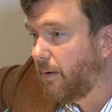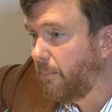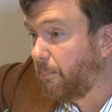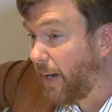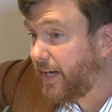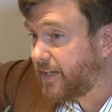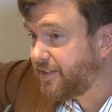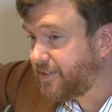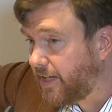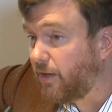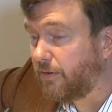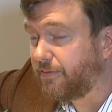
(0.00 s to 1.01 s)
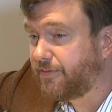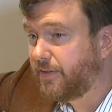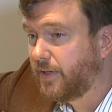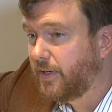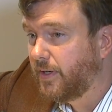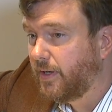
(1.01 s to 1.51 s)
by itself,
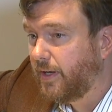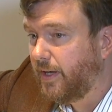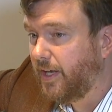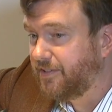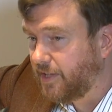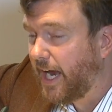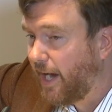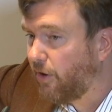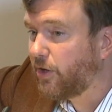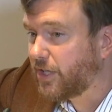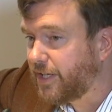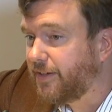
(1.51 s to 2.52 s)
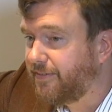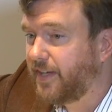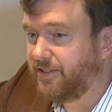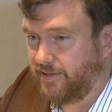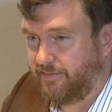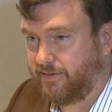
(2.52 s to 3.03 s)
is inherently
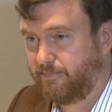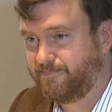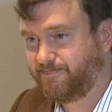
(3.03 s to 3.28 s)
offensive.